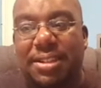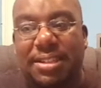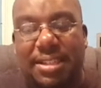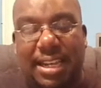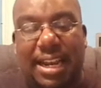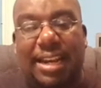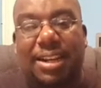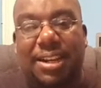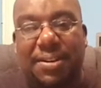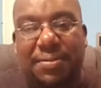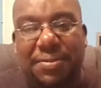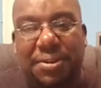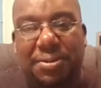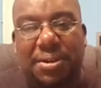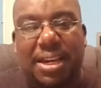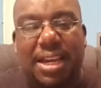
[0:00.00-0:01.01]
is that I love
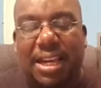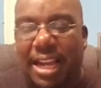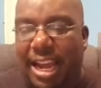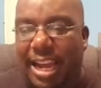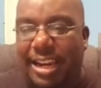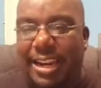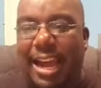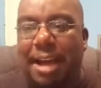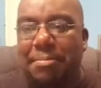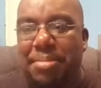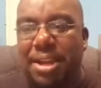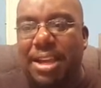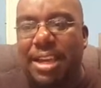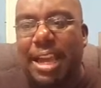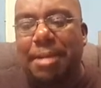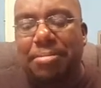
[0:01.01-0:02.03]
you and not
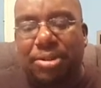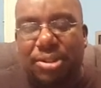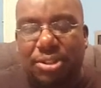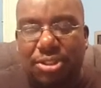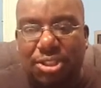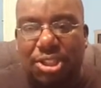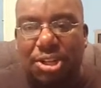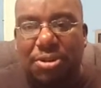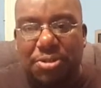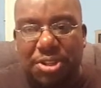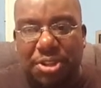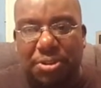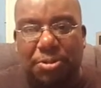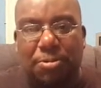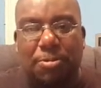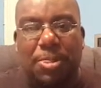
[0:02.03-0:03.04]
being able to show
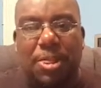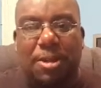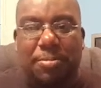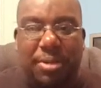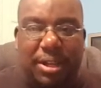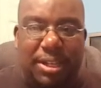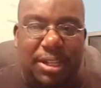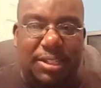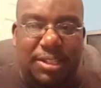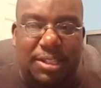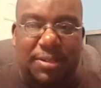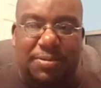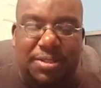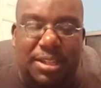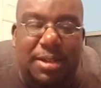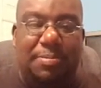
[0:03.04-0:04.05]
you because
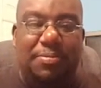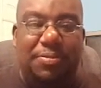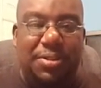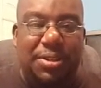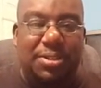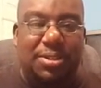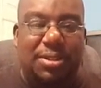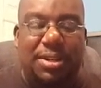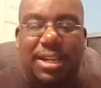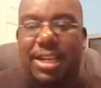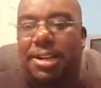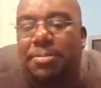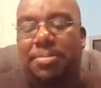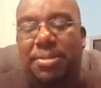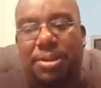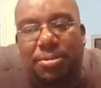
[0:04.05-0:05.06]
of some physical
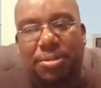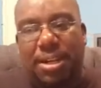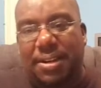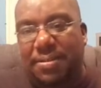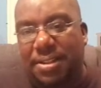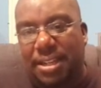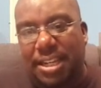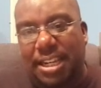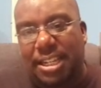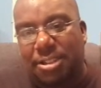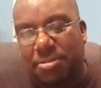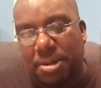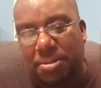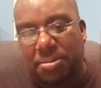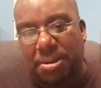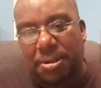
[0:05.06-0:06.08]
ailment or whatever the case
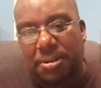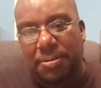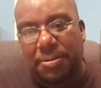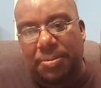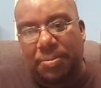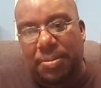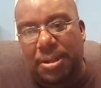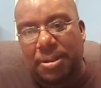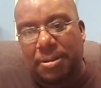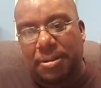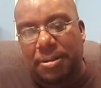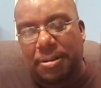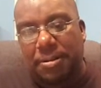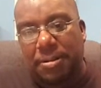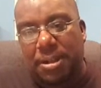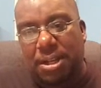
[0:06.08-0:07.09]
may be?
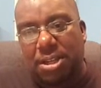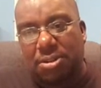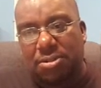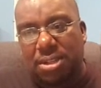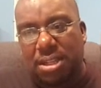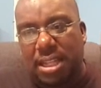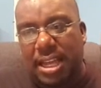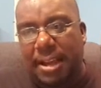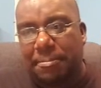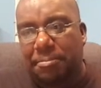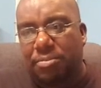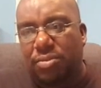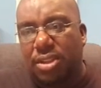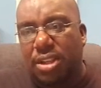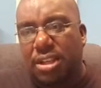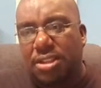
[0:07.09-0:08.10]
You see that?
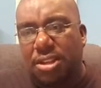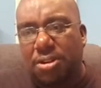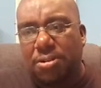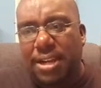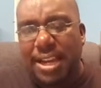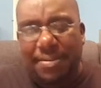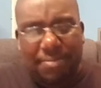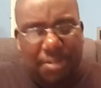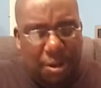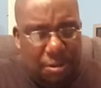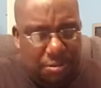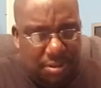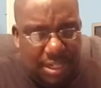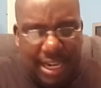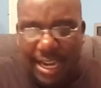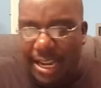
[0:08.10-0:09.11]
So in
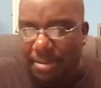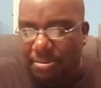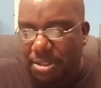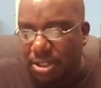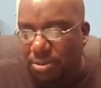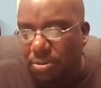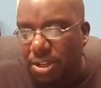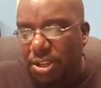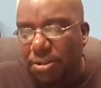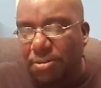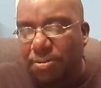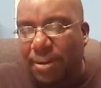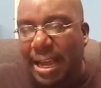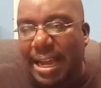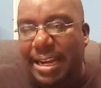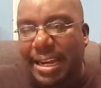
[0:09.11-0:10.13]
those times is when you
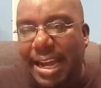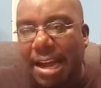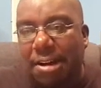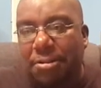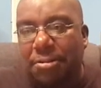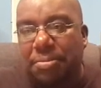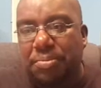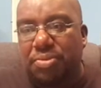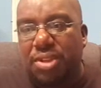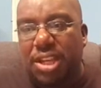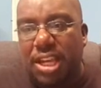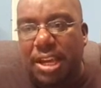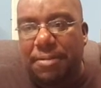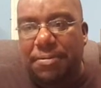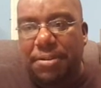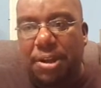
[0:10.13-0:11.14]
find out
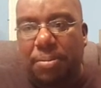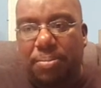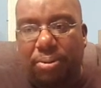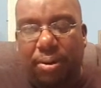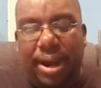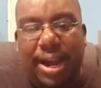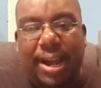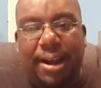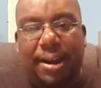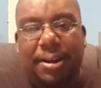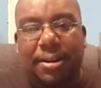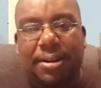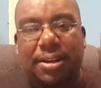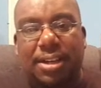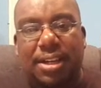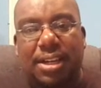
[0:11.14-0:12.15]
if your
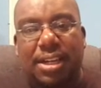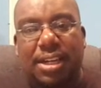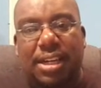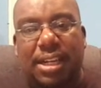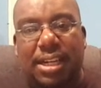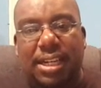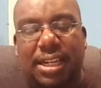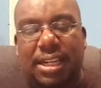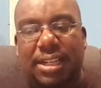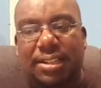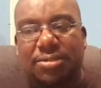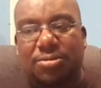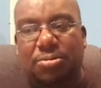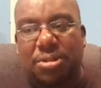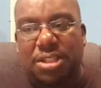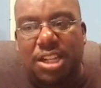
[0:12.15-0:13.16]
prayer
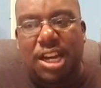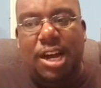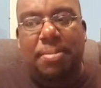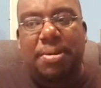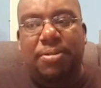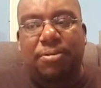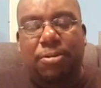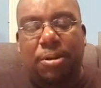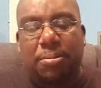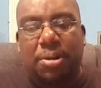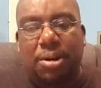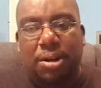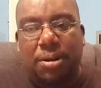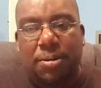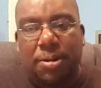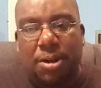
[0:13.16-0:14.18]
is was coming from
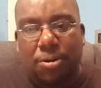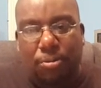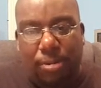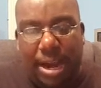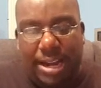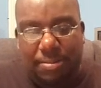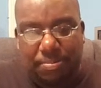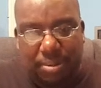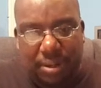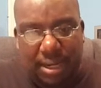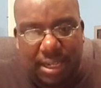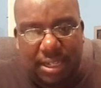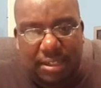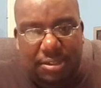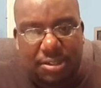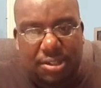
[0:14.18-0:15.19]
a right
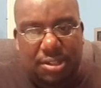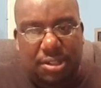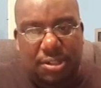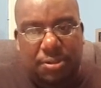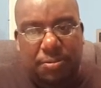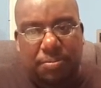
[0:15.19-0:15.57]
place.